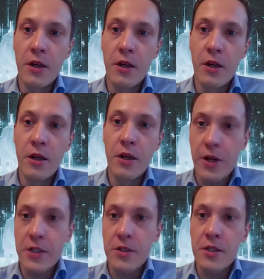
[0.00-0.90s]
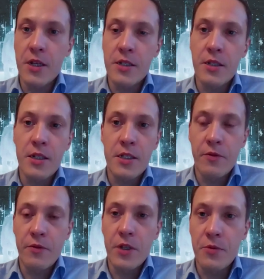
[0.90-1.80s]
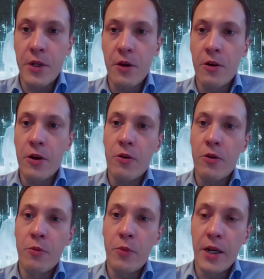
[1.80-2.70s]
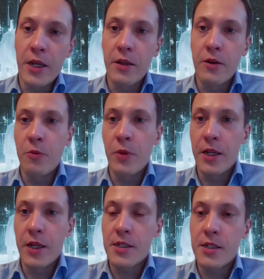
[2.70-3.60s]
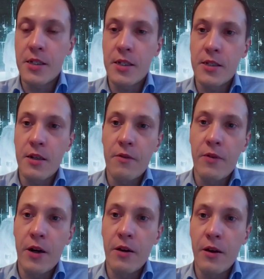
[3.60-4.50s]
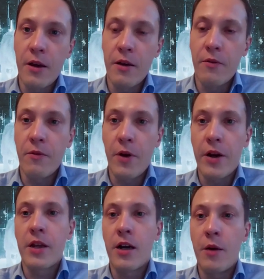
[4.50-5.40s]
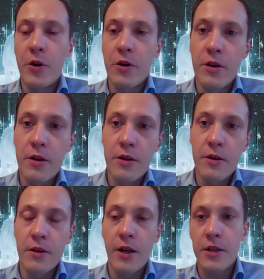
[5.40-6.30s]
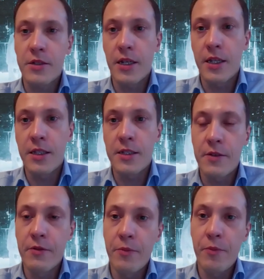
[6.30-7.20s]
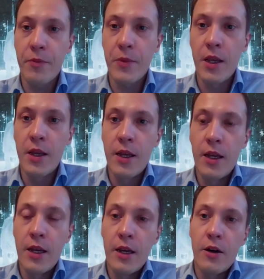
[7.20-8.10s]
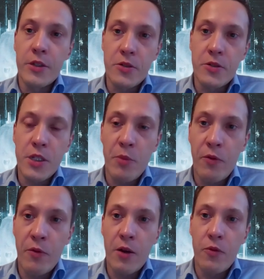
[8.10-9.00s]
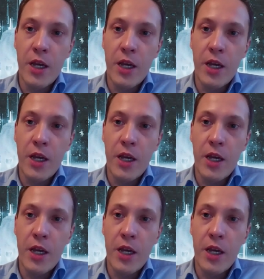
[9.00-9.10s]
considerations, as we all know, building new buildings is a very carbon dioxide intensive. On the system level, we